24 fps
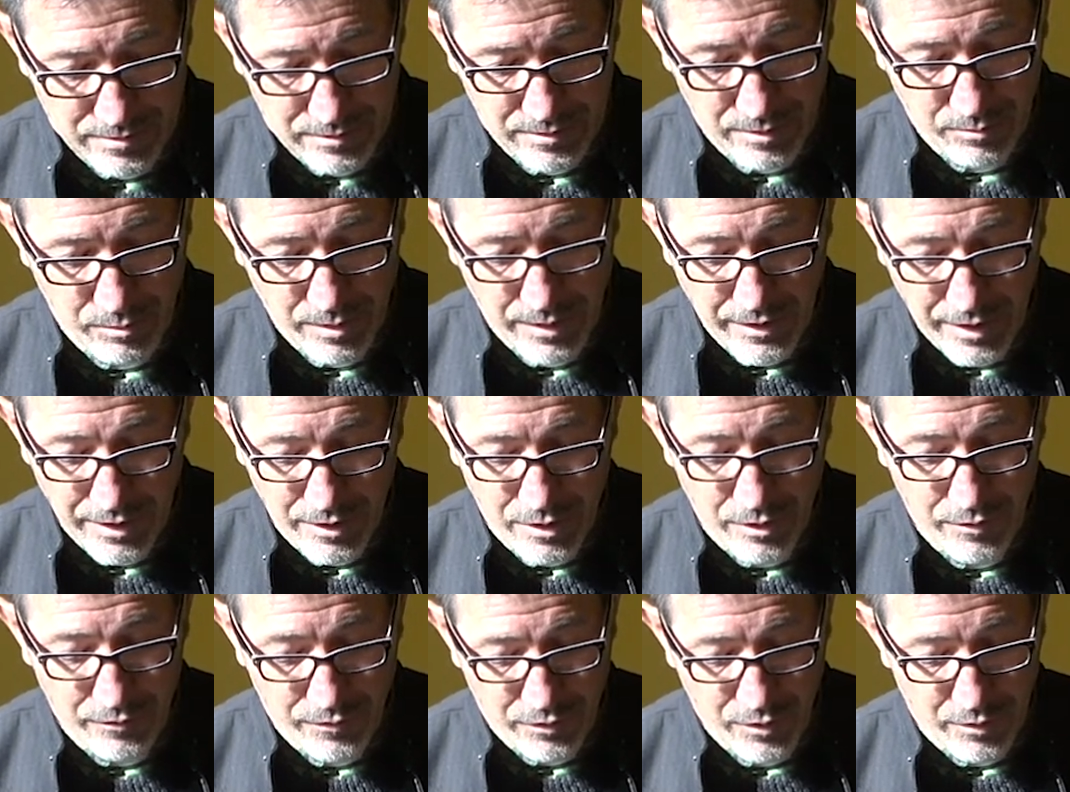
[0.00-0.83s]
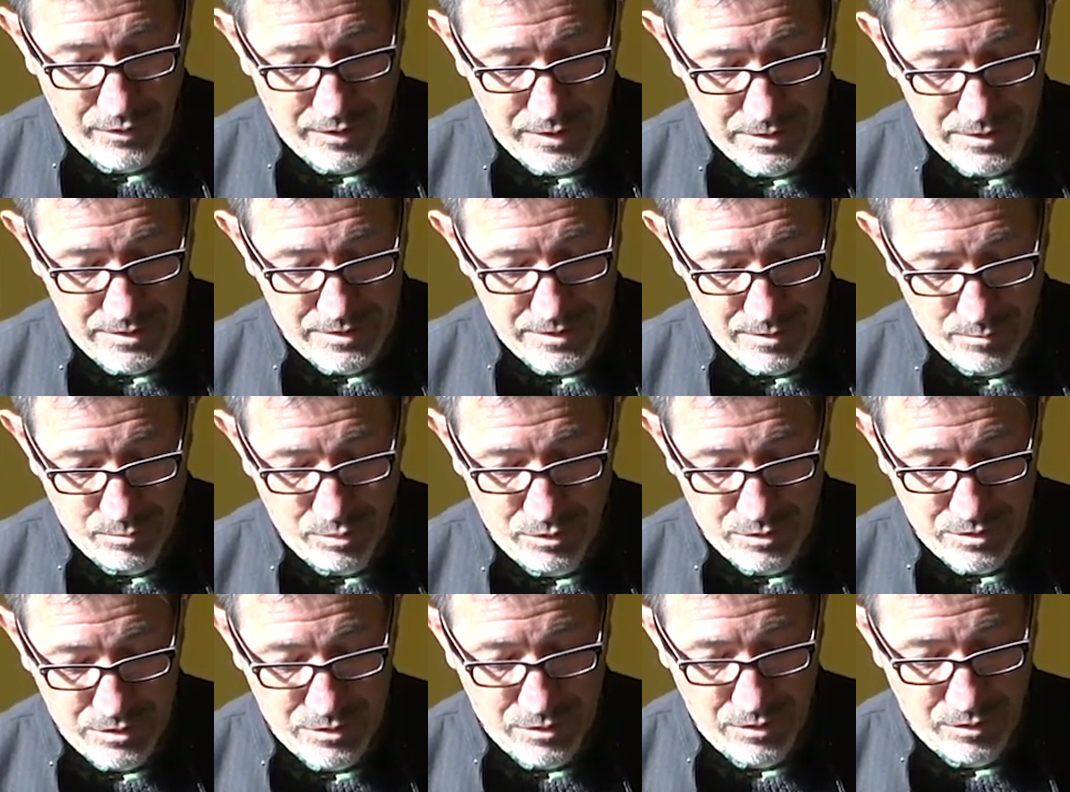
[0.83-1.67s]
Lord, we thank you for this
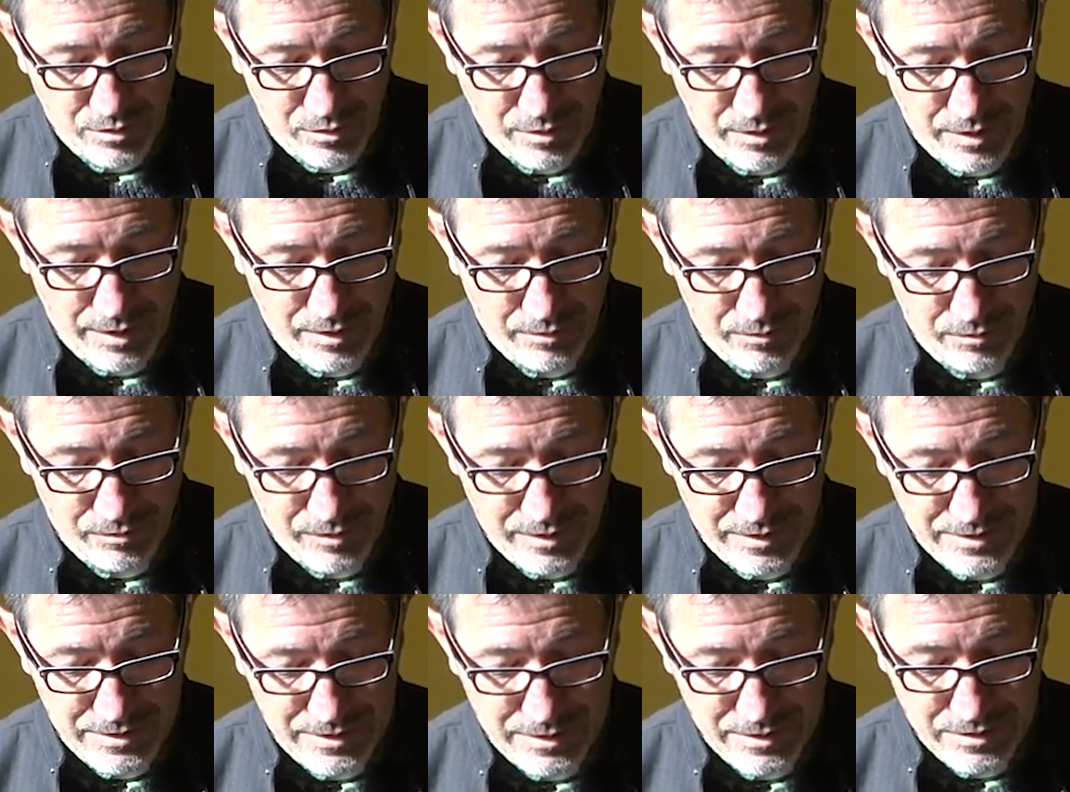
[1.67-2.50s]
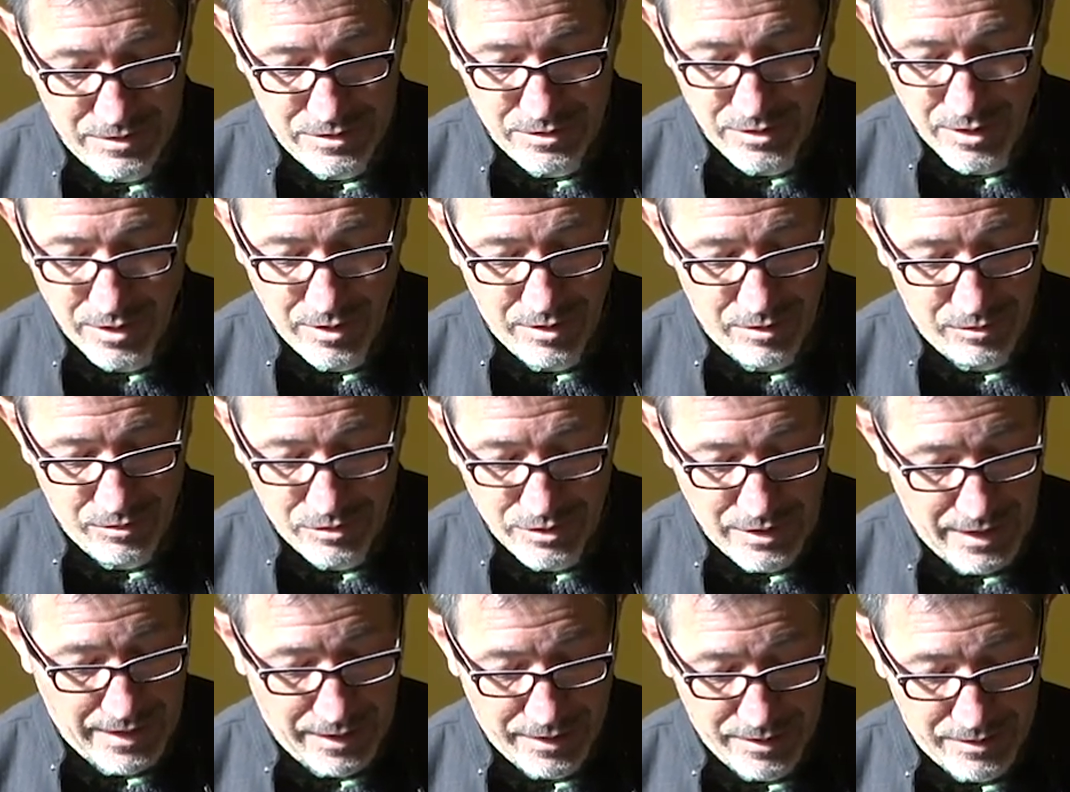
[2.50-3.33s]
simple story, which is so
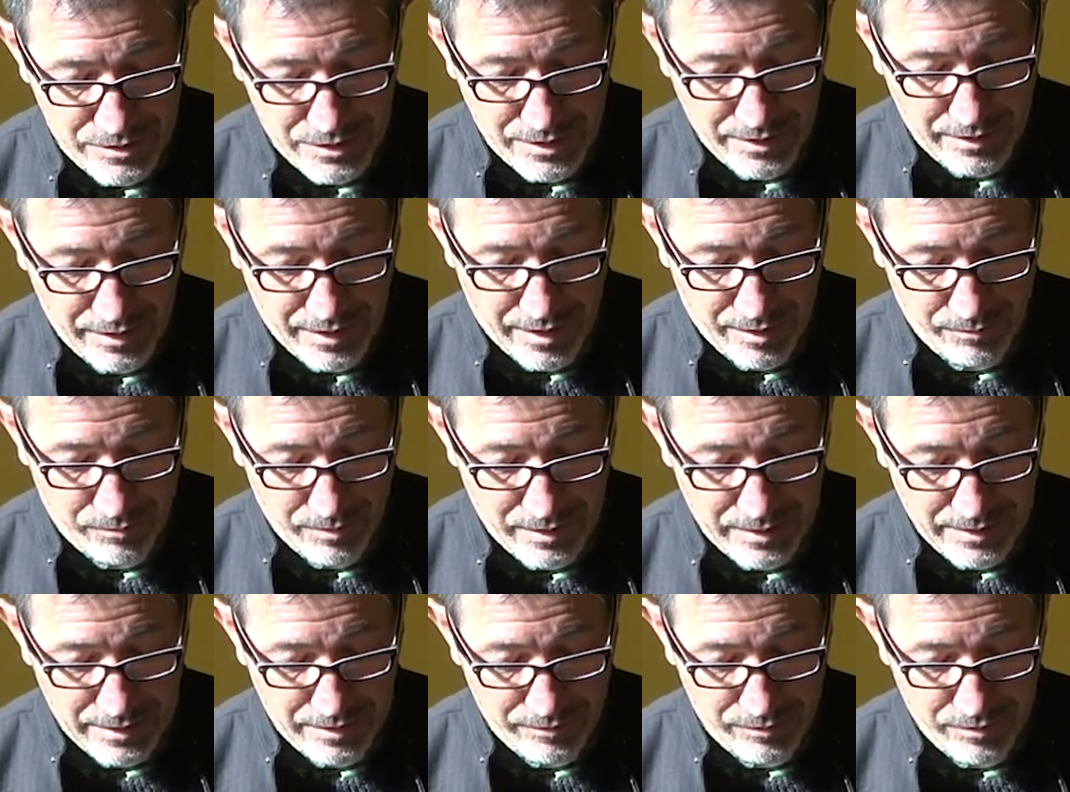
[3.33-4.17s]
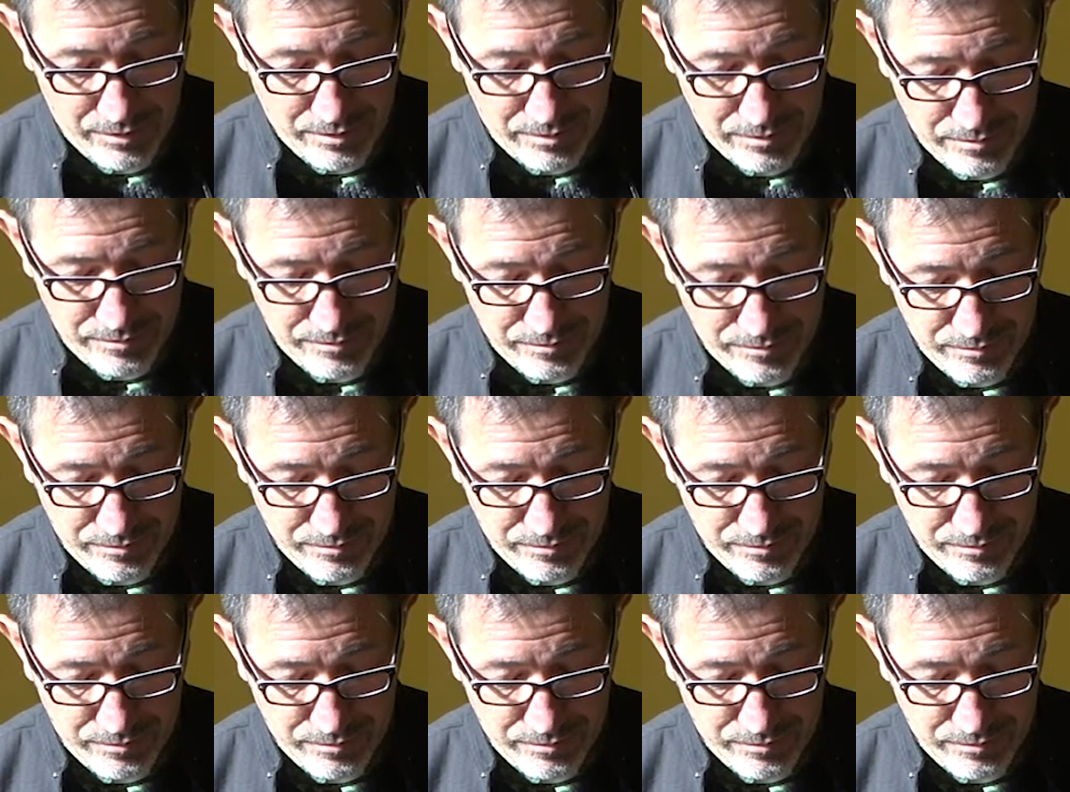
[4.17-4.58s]
challenging at one level.